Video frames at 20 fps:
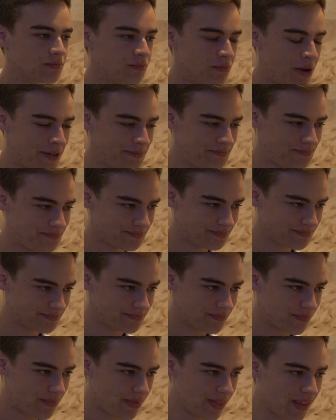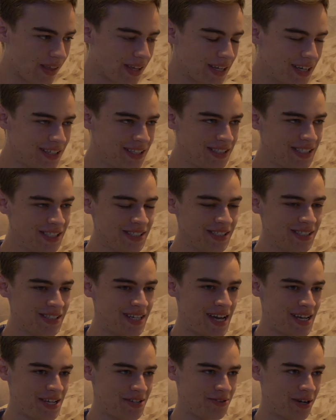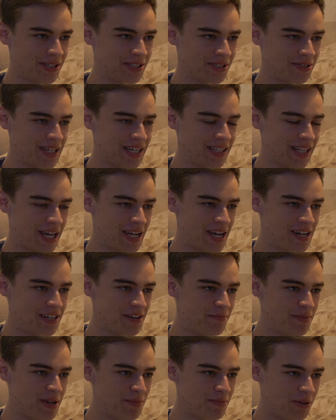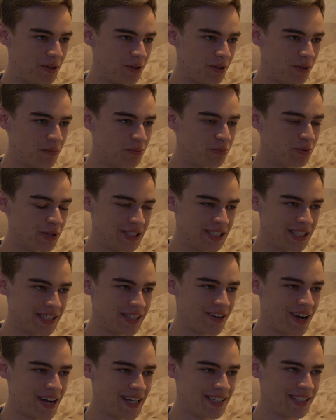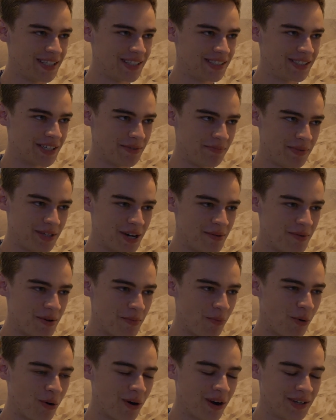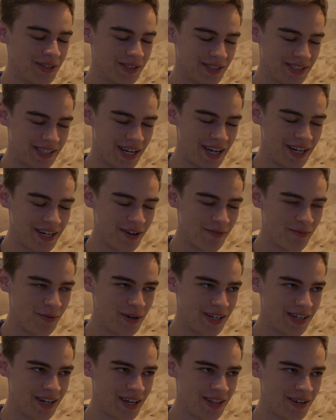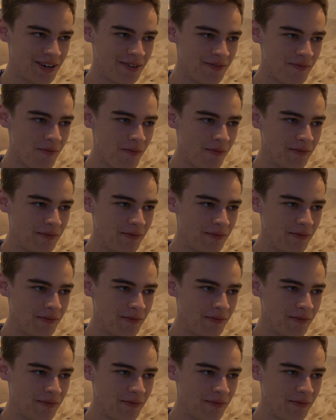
but in addition to that, you also get like kind of people bridging their ideas and becoming more understanding of one another.